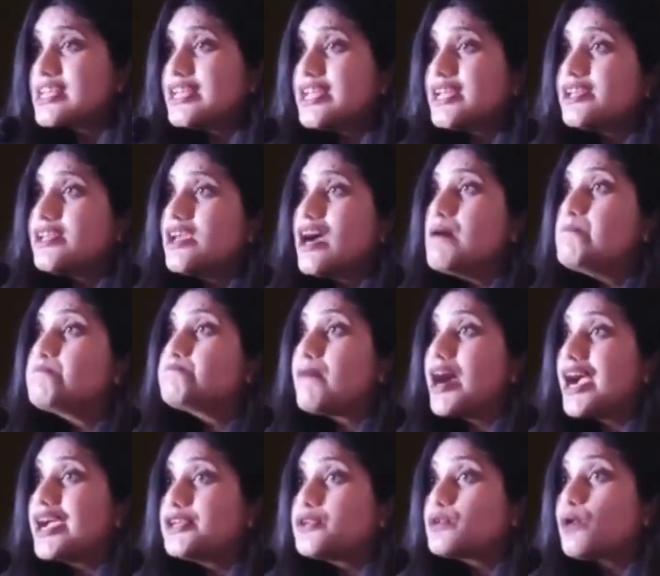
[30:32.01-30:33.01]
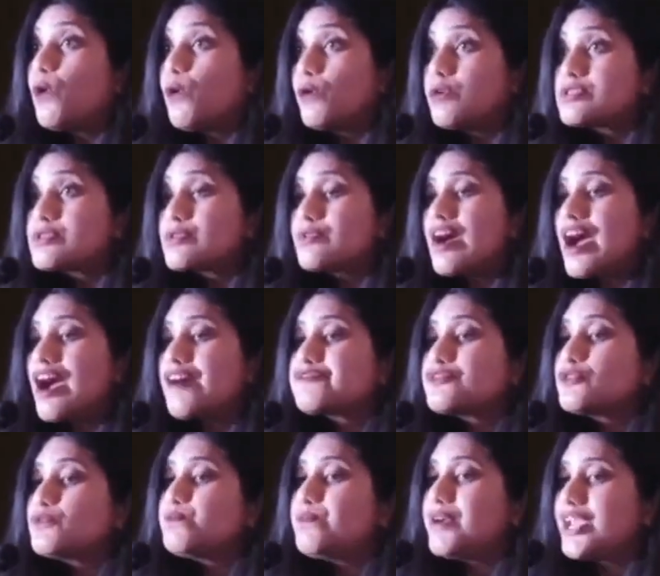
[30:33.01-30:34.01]
in India might also have
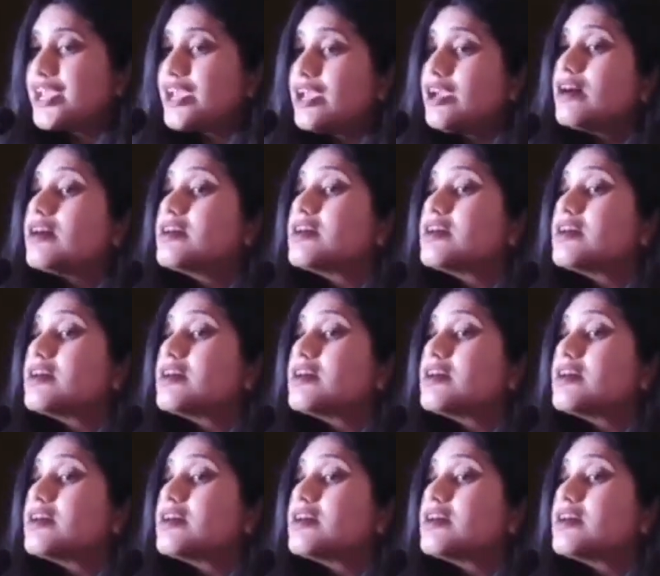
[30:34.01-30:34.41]
to pay